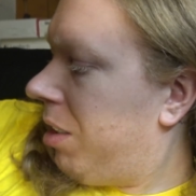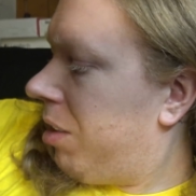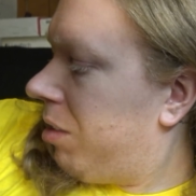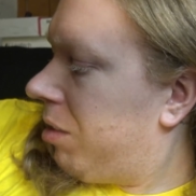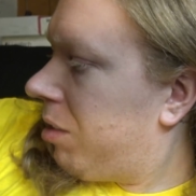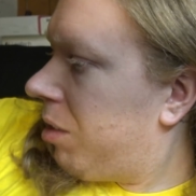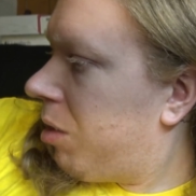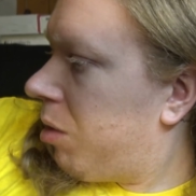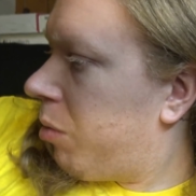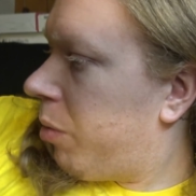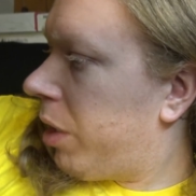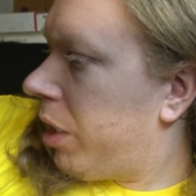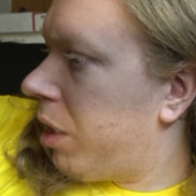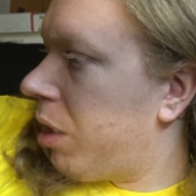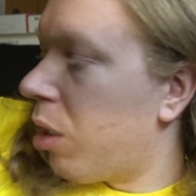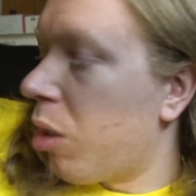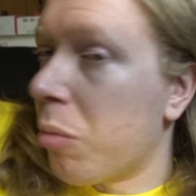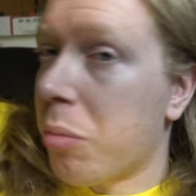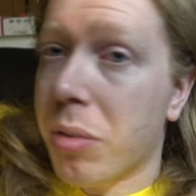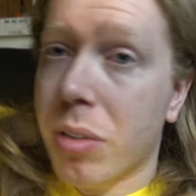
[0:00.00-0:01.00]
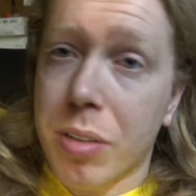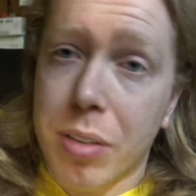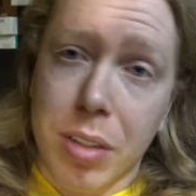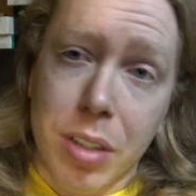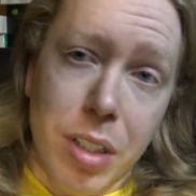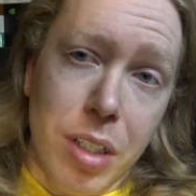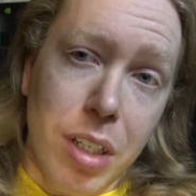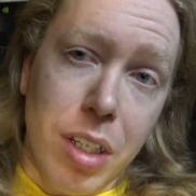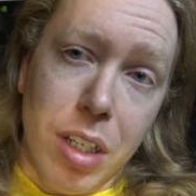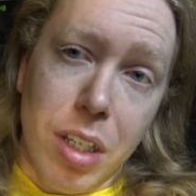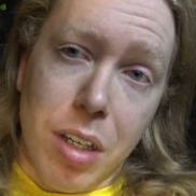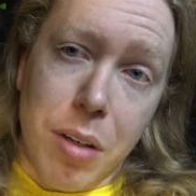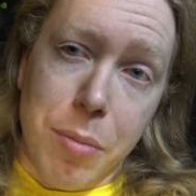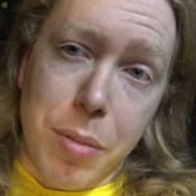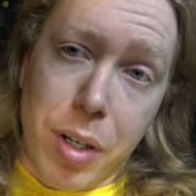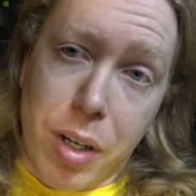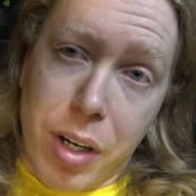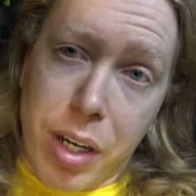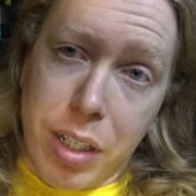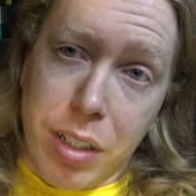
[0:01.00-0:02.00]
So we can hope.
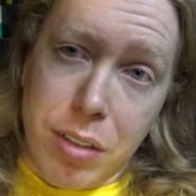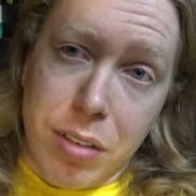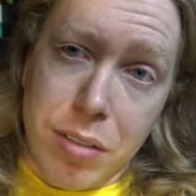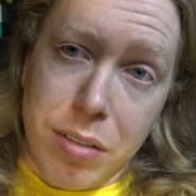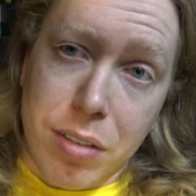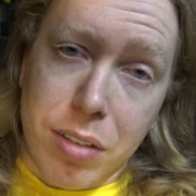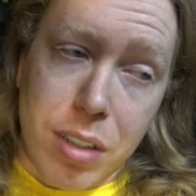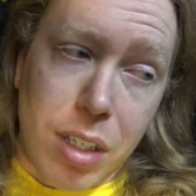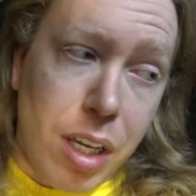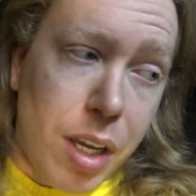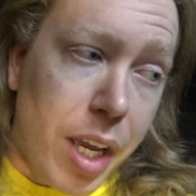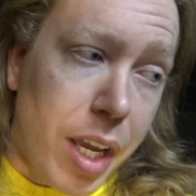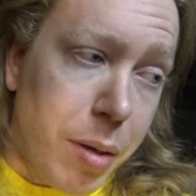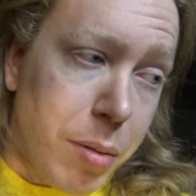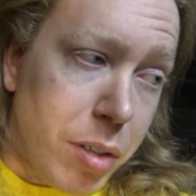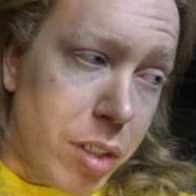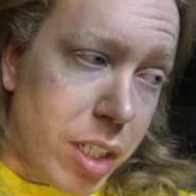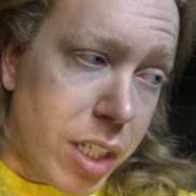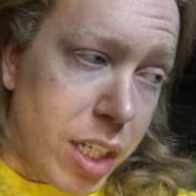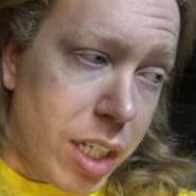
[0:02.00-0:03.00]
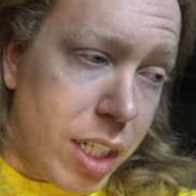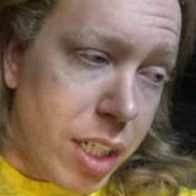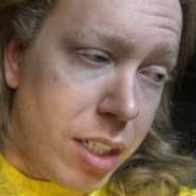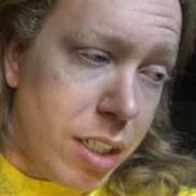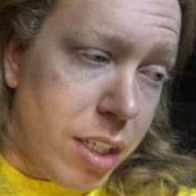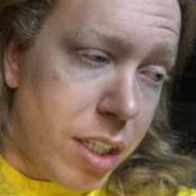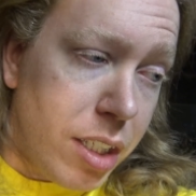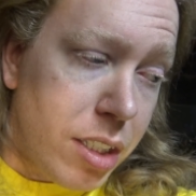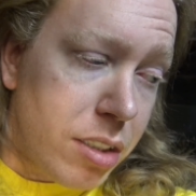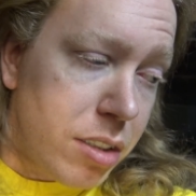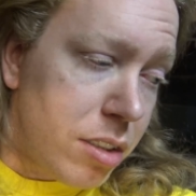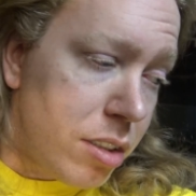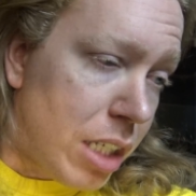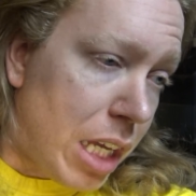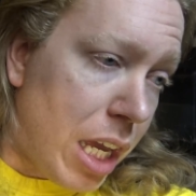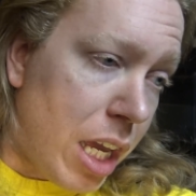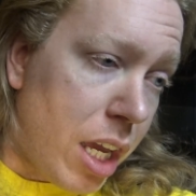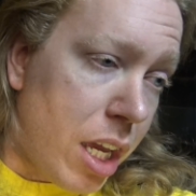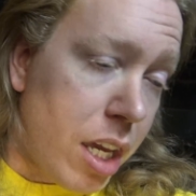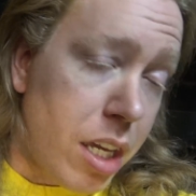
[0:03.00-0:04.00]
All right. I'm going to get into this,
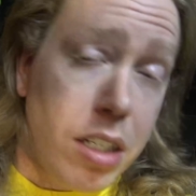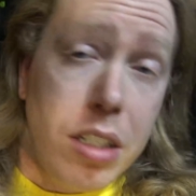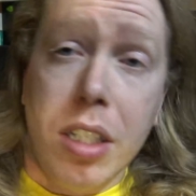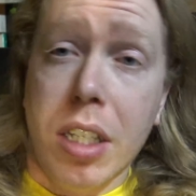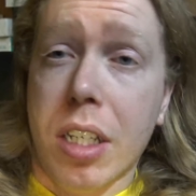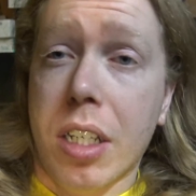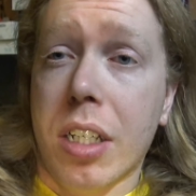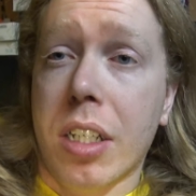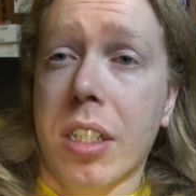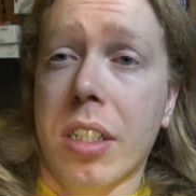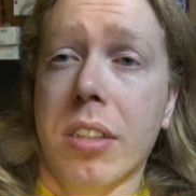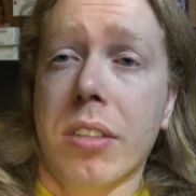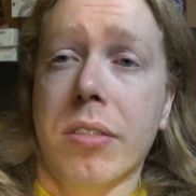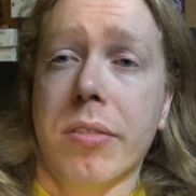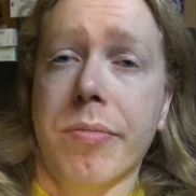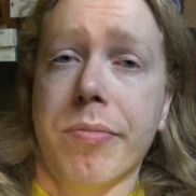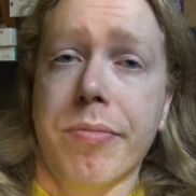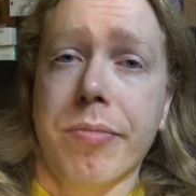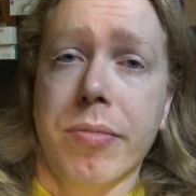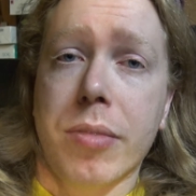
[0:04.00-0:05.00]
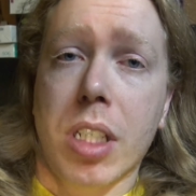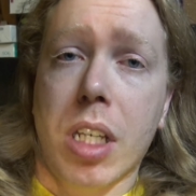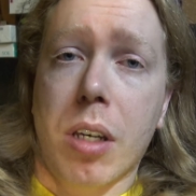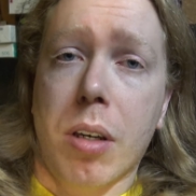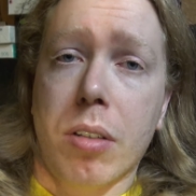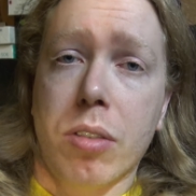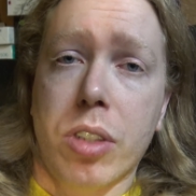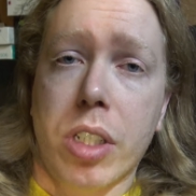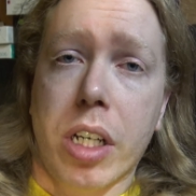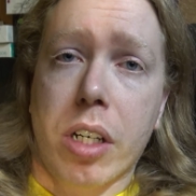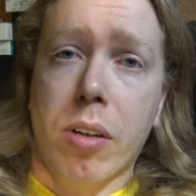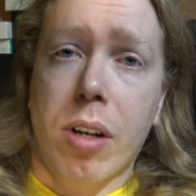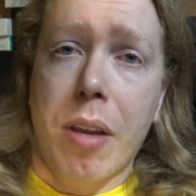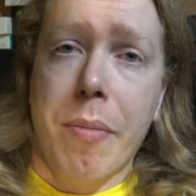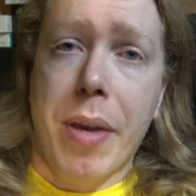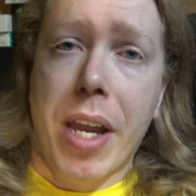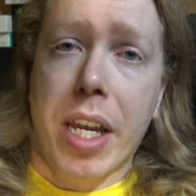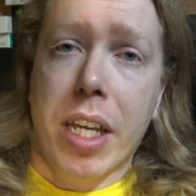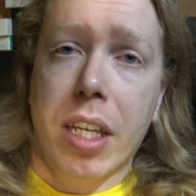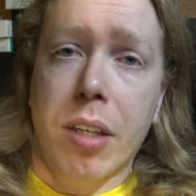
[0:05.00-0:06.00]
and I'll check
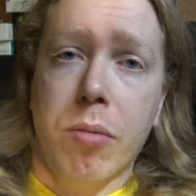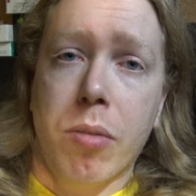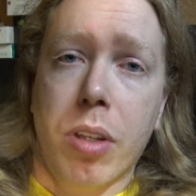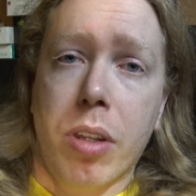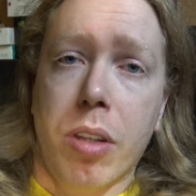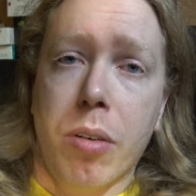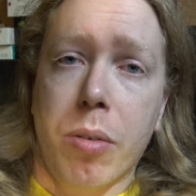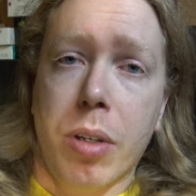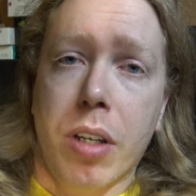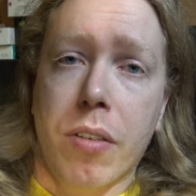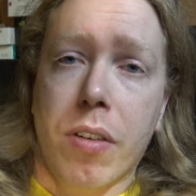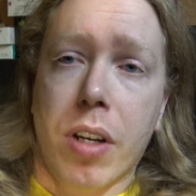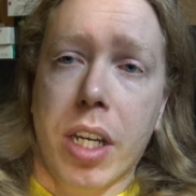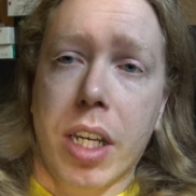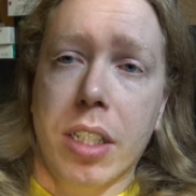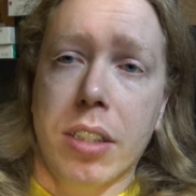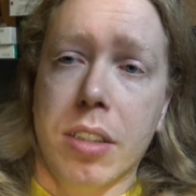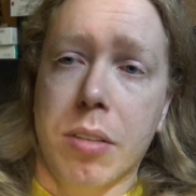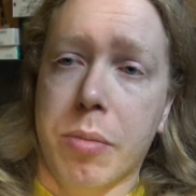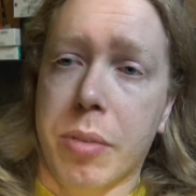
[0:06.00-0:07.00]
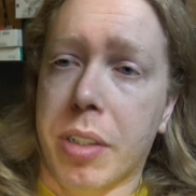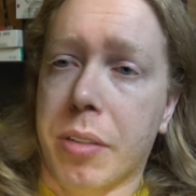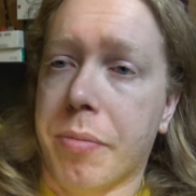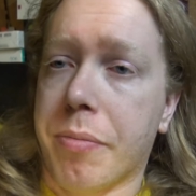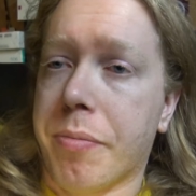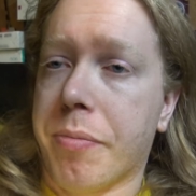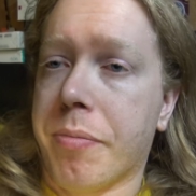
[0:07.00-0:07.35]
right back in with you whenever I get somewhere.